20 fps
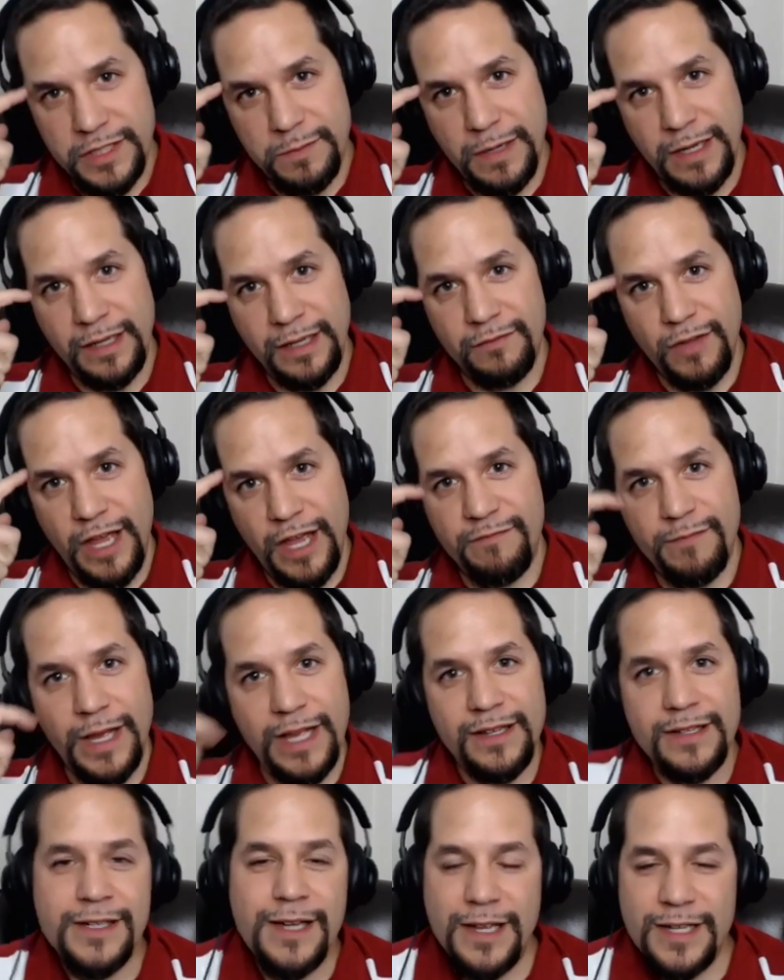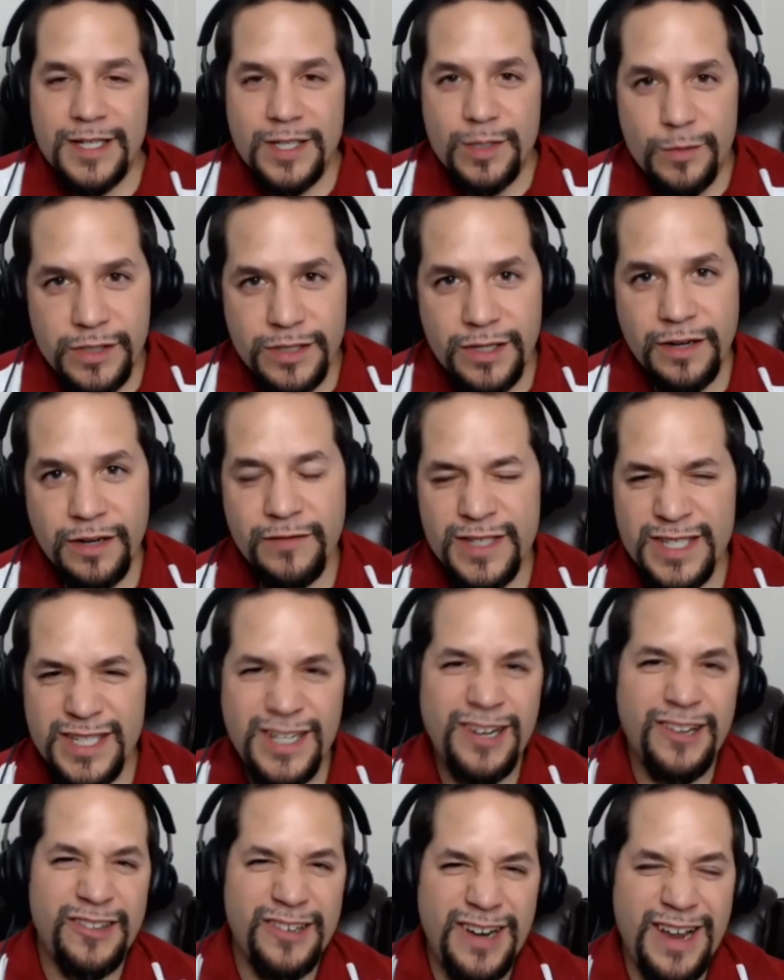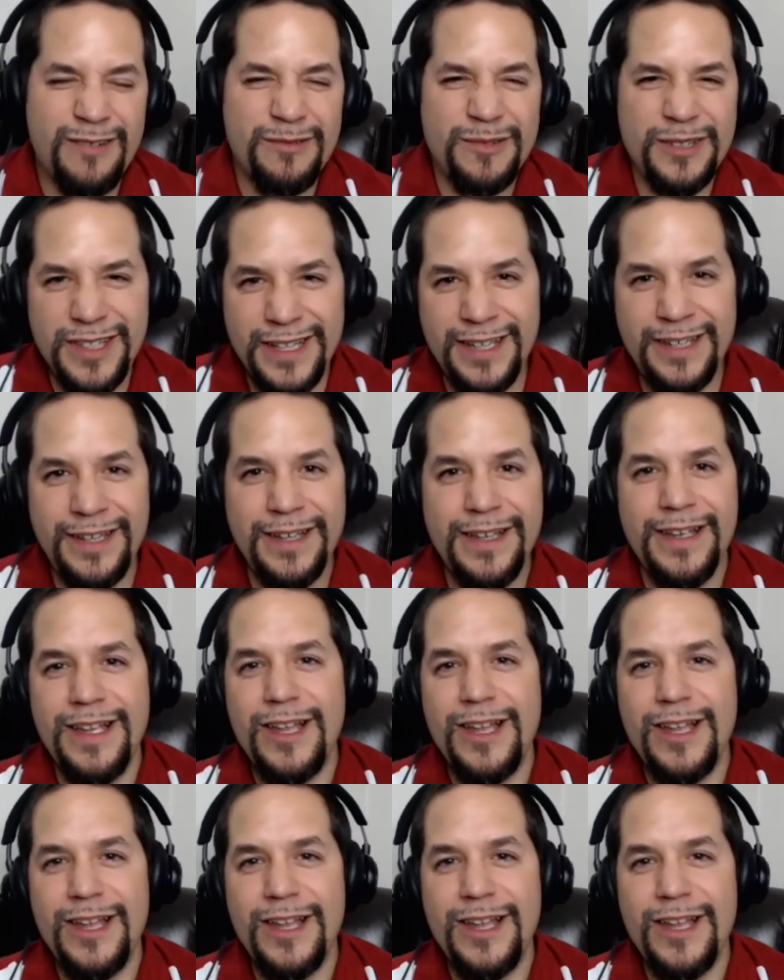Speaking of Life Miles customer service, they're not really